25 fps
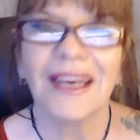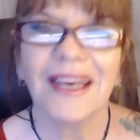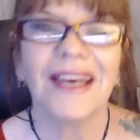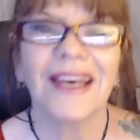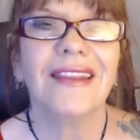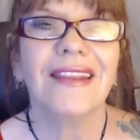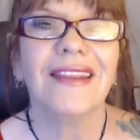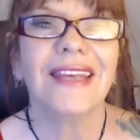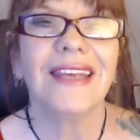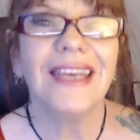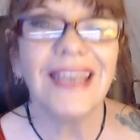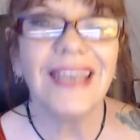
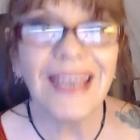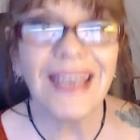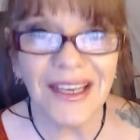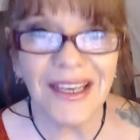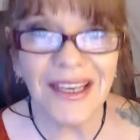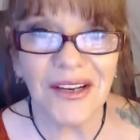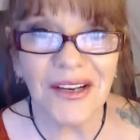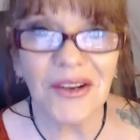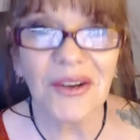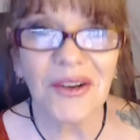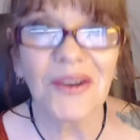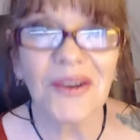
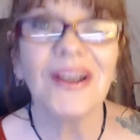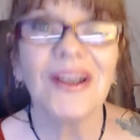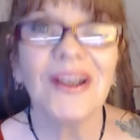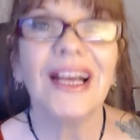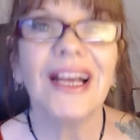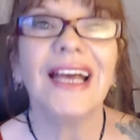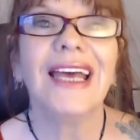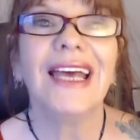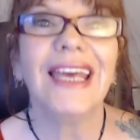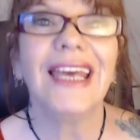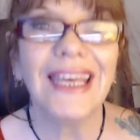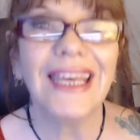
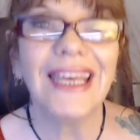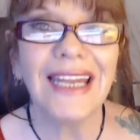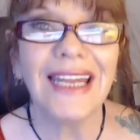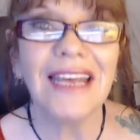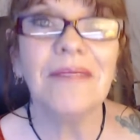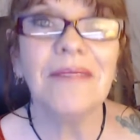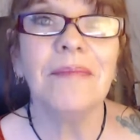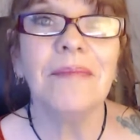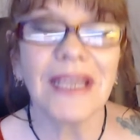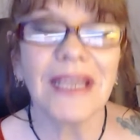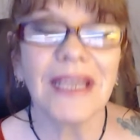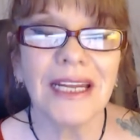
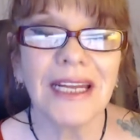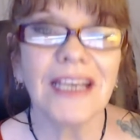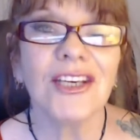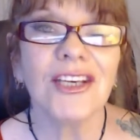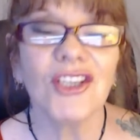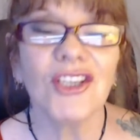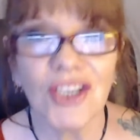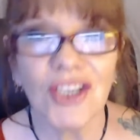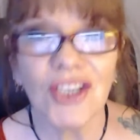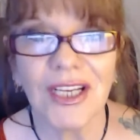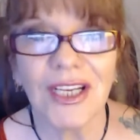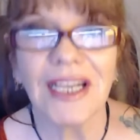bitty
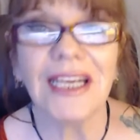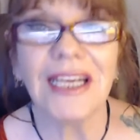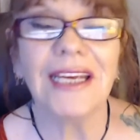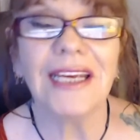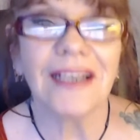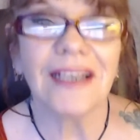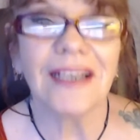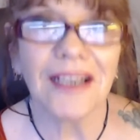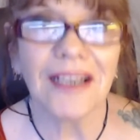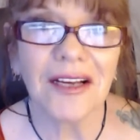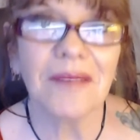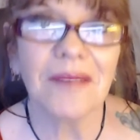shitty
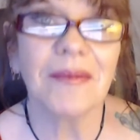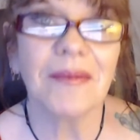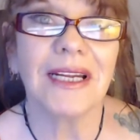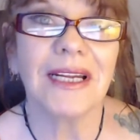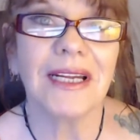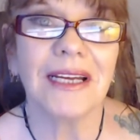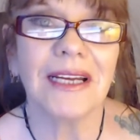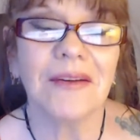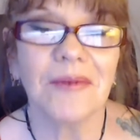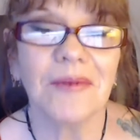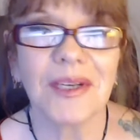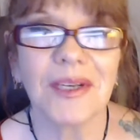
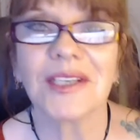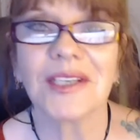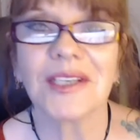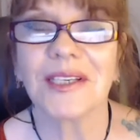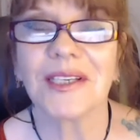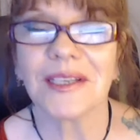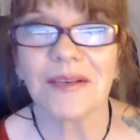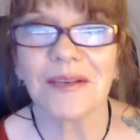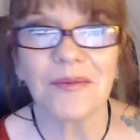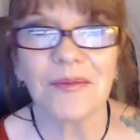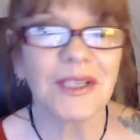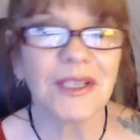committee, which
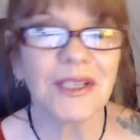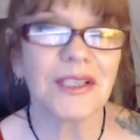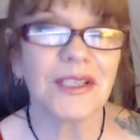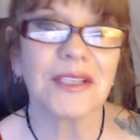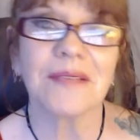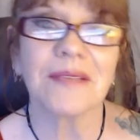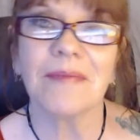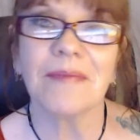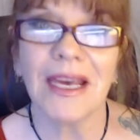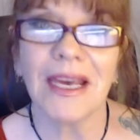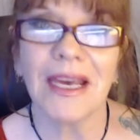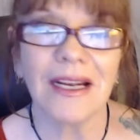is
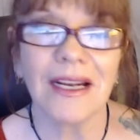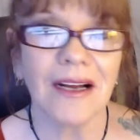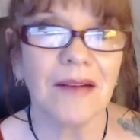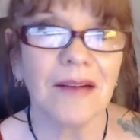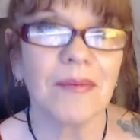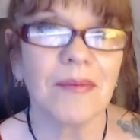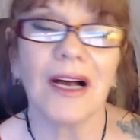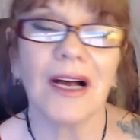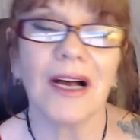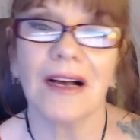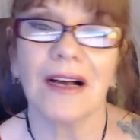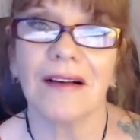made
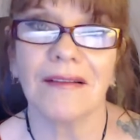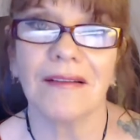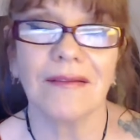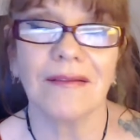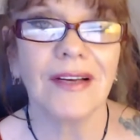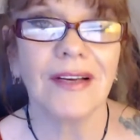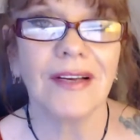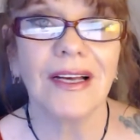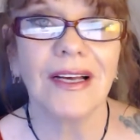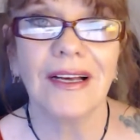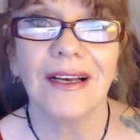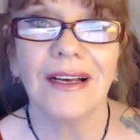up of
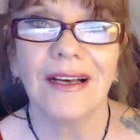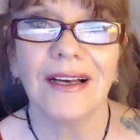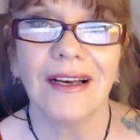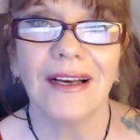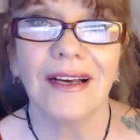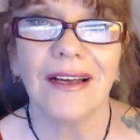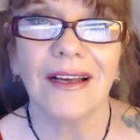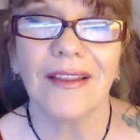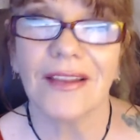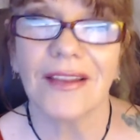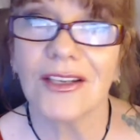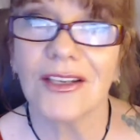
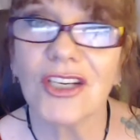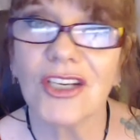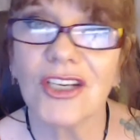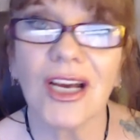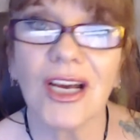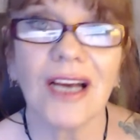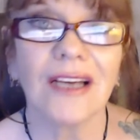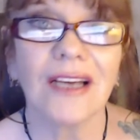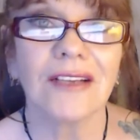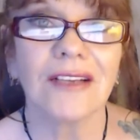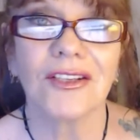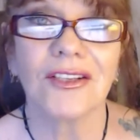the
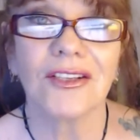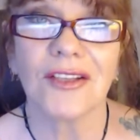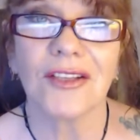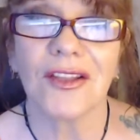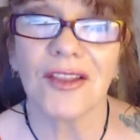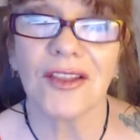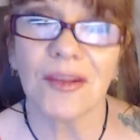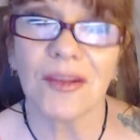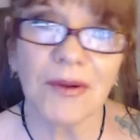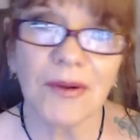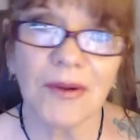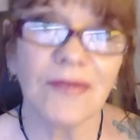judge,
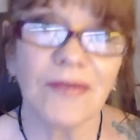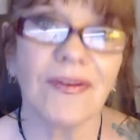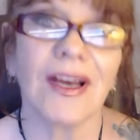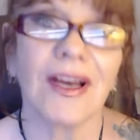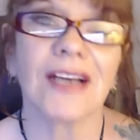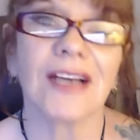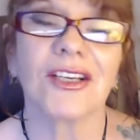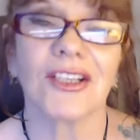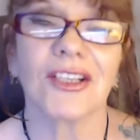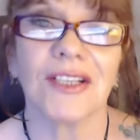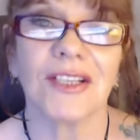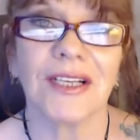the
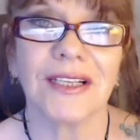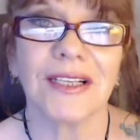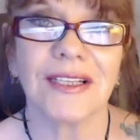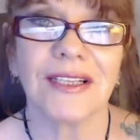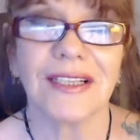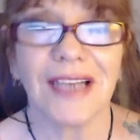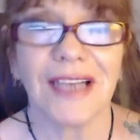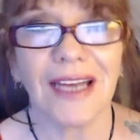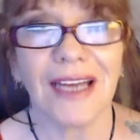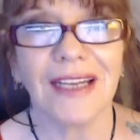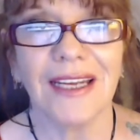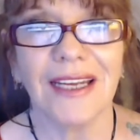perfectionist,
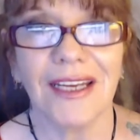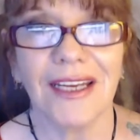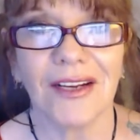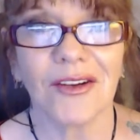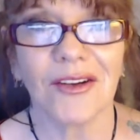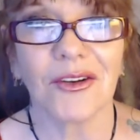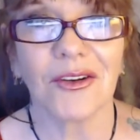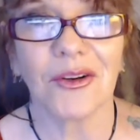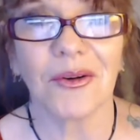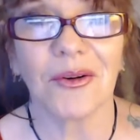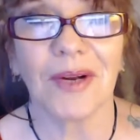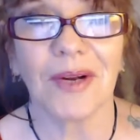and the inner
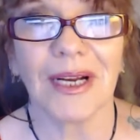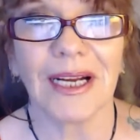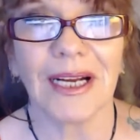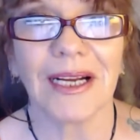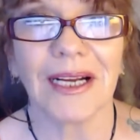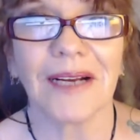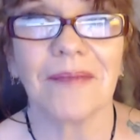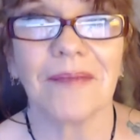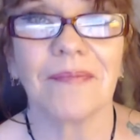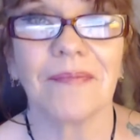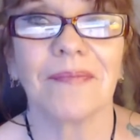critic.